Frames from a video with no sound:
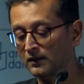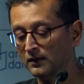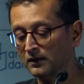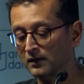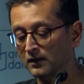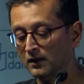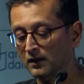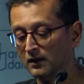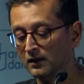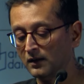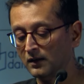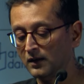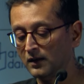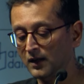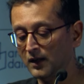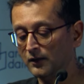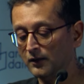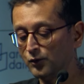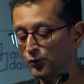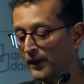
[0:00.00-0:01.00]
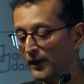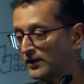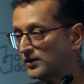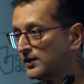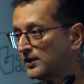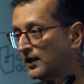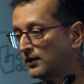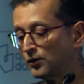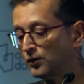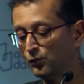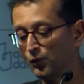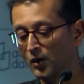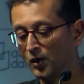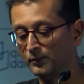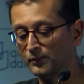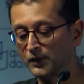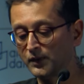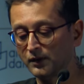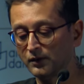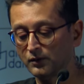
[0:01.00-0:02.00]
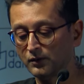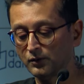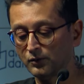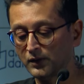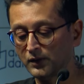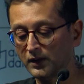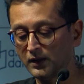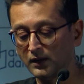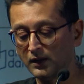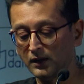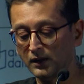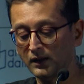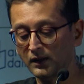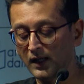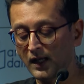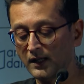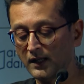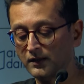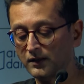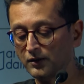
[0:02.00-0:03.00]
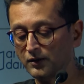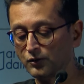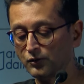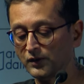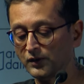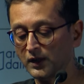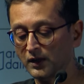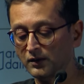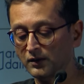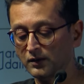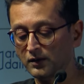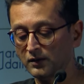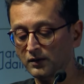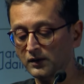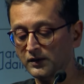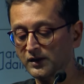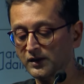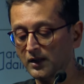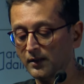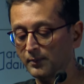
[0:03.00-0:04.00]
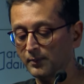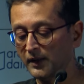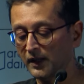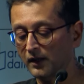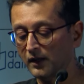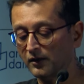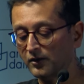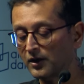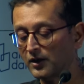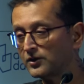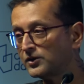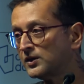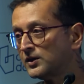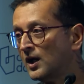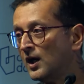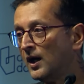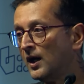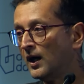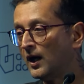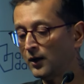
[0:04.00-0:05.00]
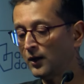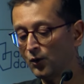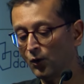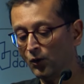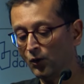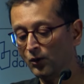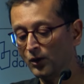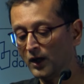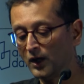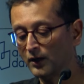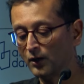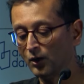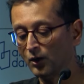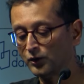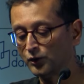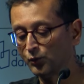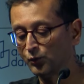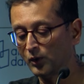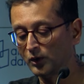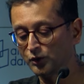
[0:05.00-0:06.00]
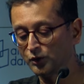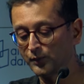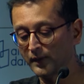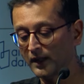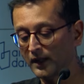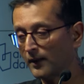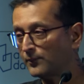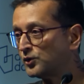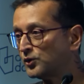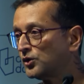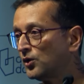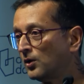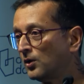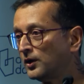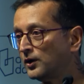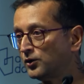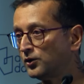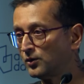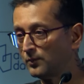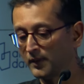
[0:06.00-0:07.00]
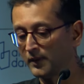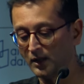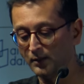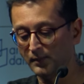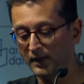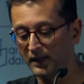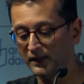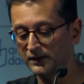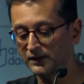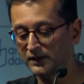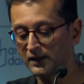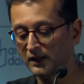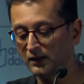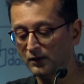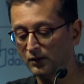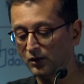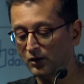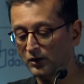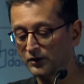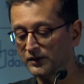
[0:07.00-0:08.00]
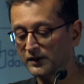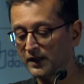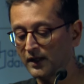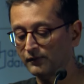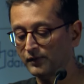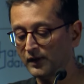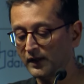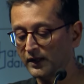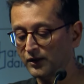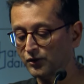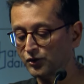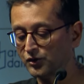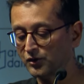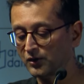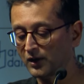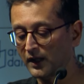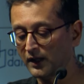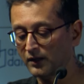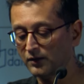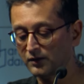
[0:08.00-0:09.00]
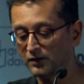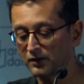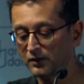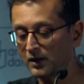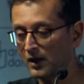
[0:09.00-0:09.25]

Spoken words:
to extend the warmth into the night into the internal sleeping areas. And all our north walls were kept solid to minimize heat loss, heavily insulated.